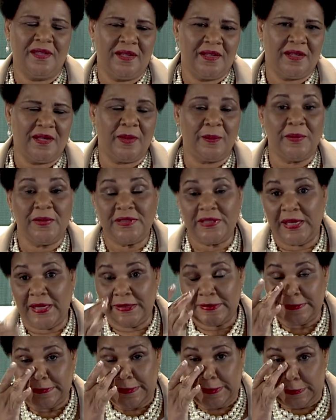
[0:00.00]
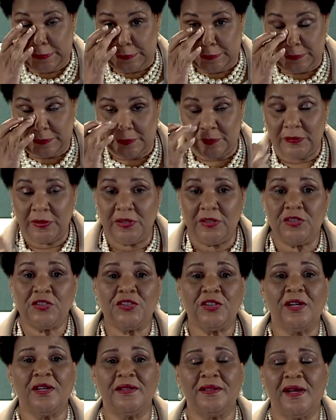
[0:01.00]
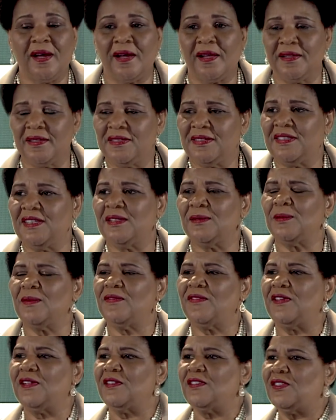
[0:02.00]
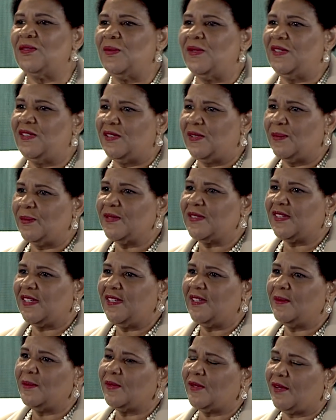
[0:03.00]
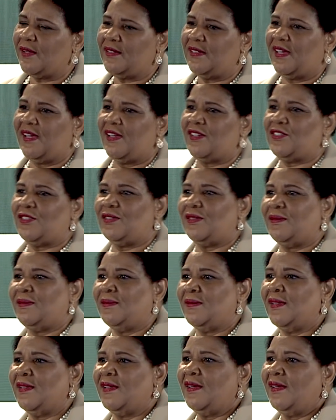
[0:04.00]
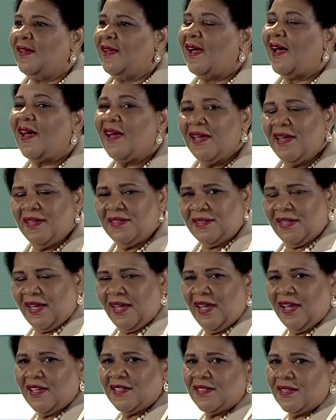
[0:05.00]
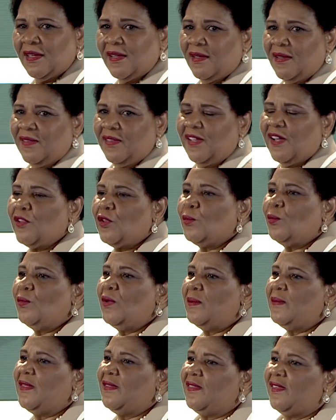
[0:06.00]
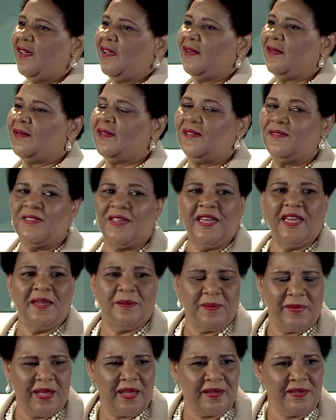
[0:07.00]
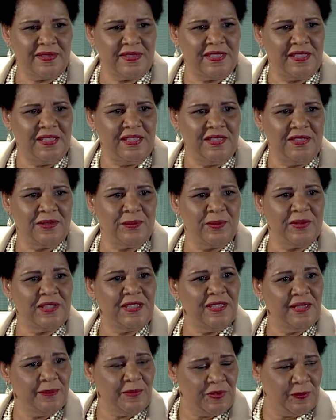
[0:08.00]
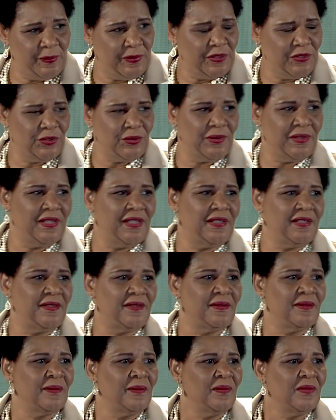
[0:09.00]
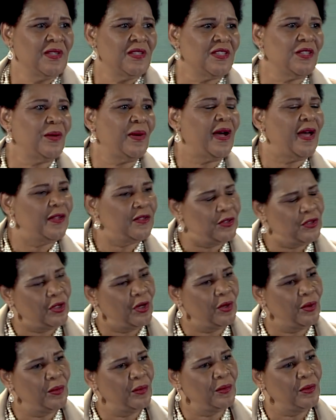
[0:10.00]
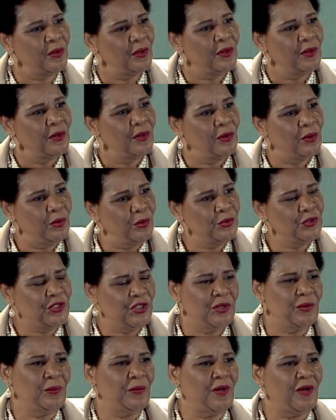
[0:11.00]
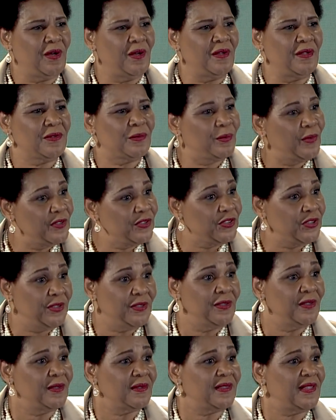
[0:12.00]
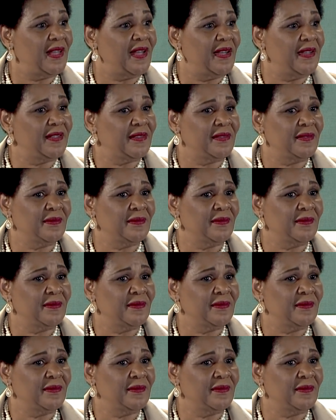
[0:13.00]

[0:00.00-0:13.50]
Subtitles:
a couple of days later, Sean Hawley did reveal to me that it was Kim Kardashian. I had to ask the other women there if they had magazines with Kim's picture in it, so I'd know who she was, what she looked like.